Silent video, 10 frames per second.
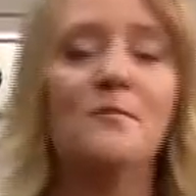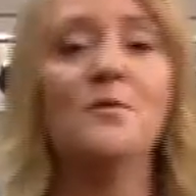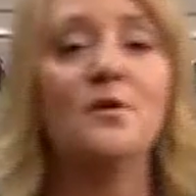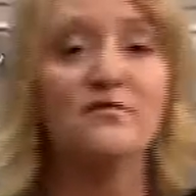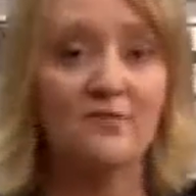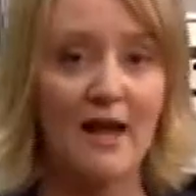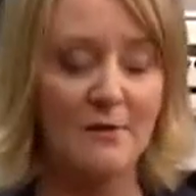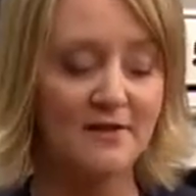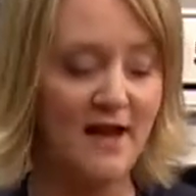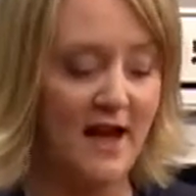cup more
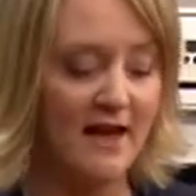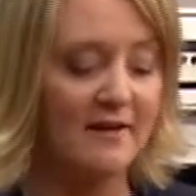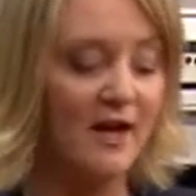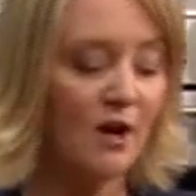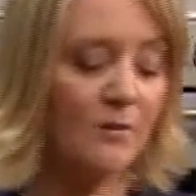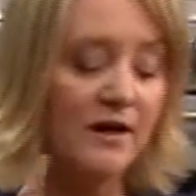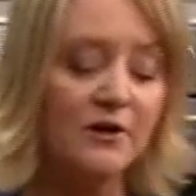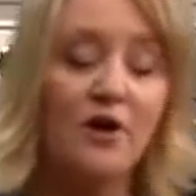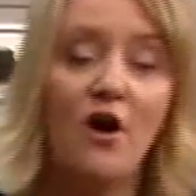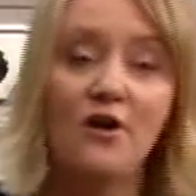flour to add, but I'm
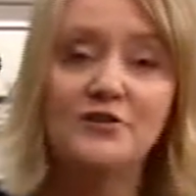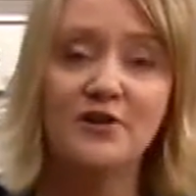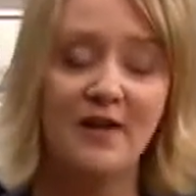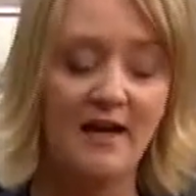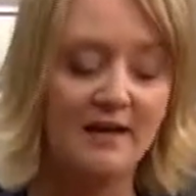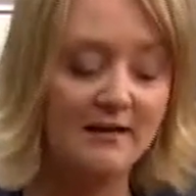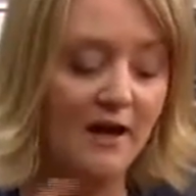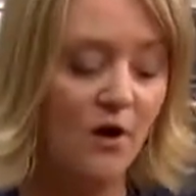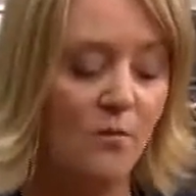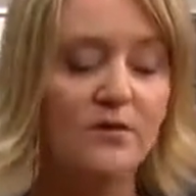going to alternate it
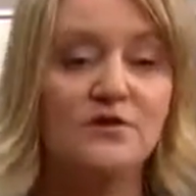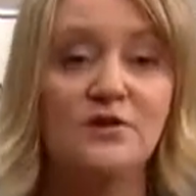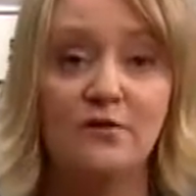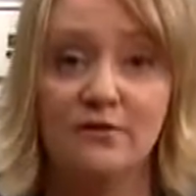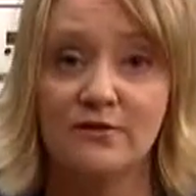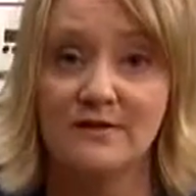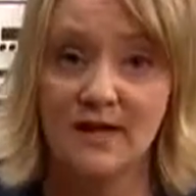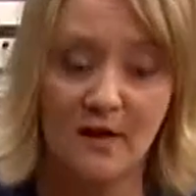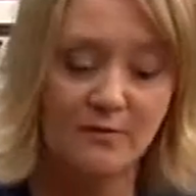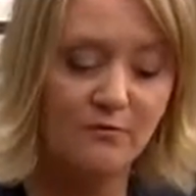with 2/3
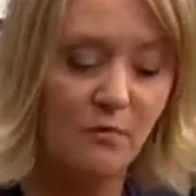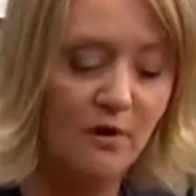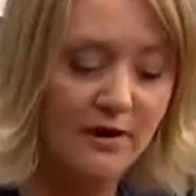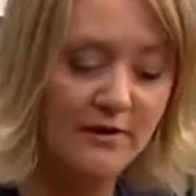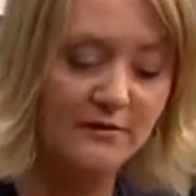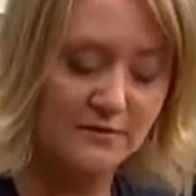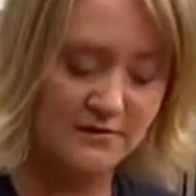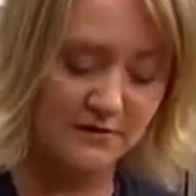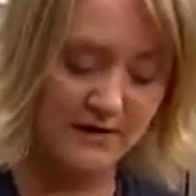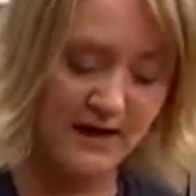cup of water.
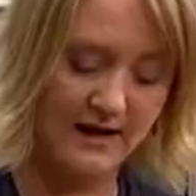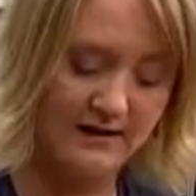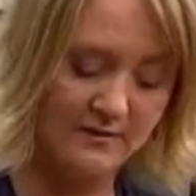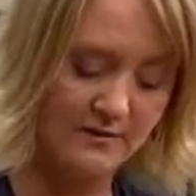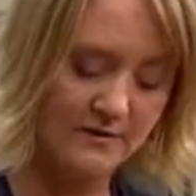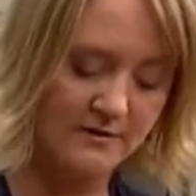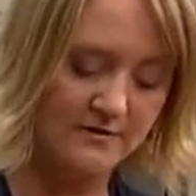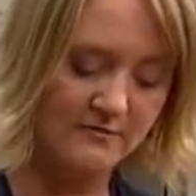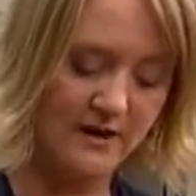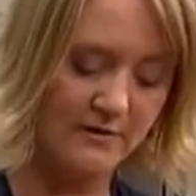So I'm going to add in a little bit of
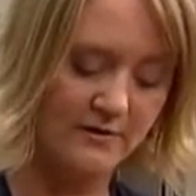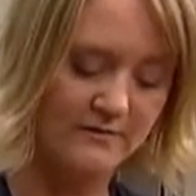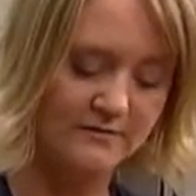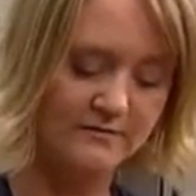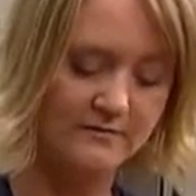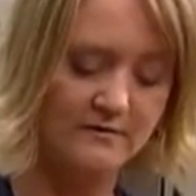the flour,